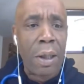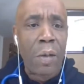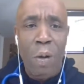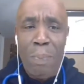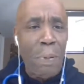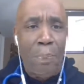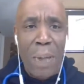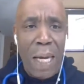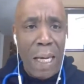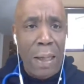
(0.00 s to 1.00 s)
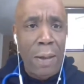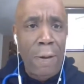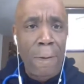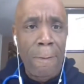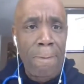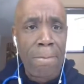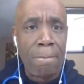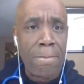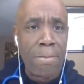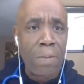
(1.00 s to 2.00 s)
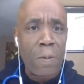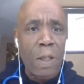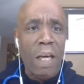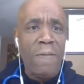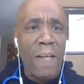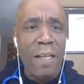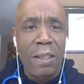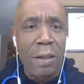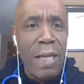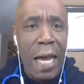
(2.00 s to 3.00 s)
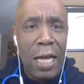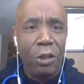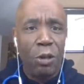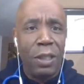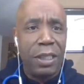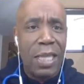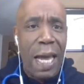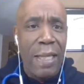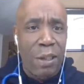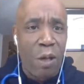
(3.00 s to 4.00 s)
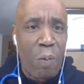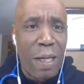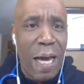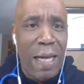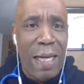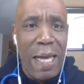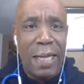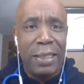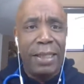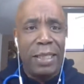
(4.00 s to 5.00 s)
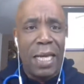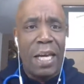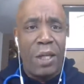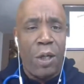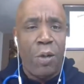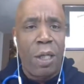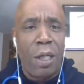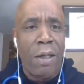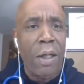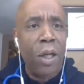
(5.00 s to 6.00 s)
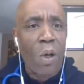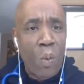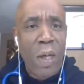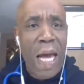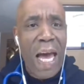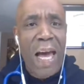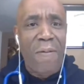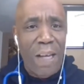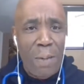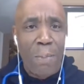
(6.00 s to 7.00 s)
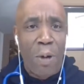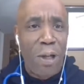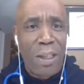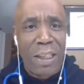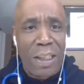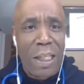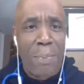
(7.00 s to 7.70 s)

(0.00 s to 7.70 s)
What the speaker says: We prepare. If there's a natural disaster and we got to exit that unit, we have an emergency